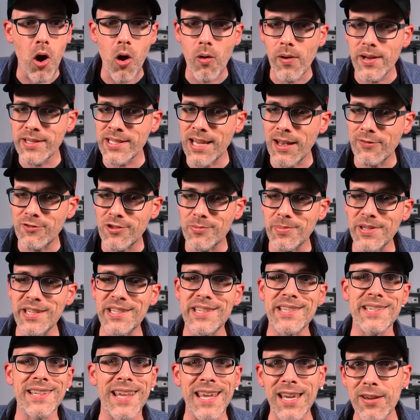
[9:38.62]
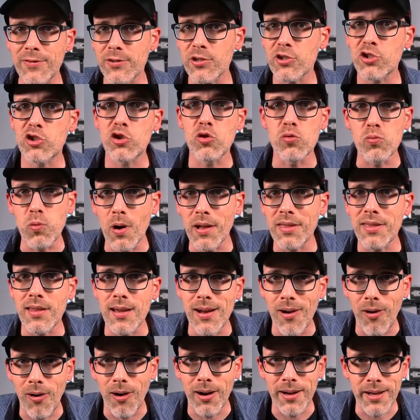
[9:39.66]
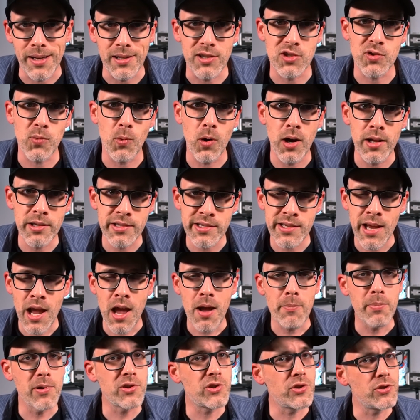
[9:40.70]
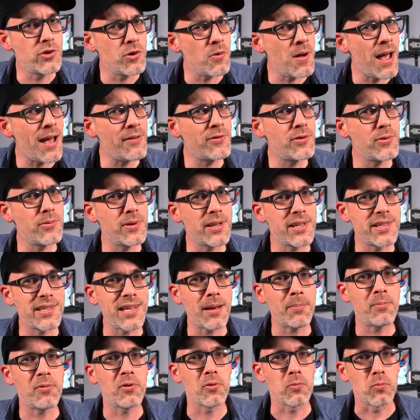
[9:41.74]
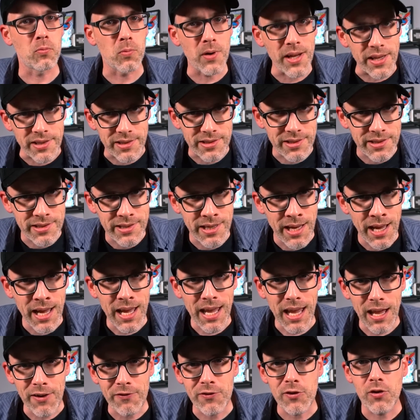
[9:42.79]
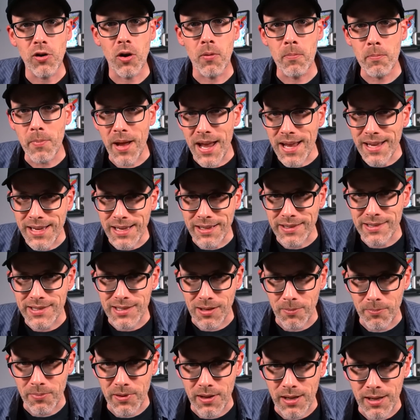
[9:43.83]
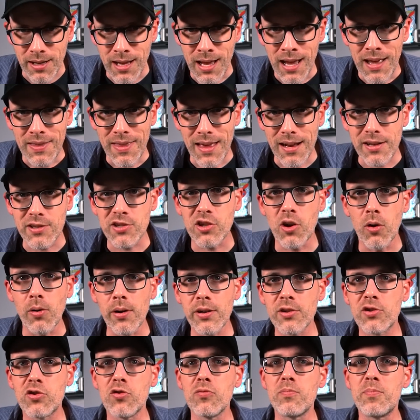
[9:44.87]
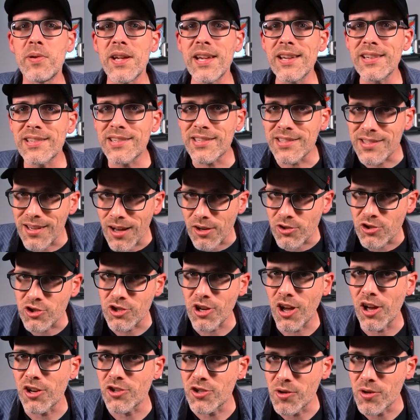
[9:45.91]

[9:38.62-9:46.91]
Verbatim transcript: always have to be slavish to what the audience wants, but you do do have to accept the risks if you are making something that is going to be such a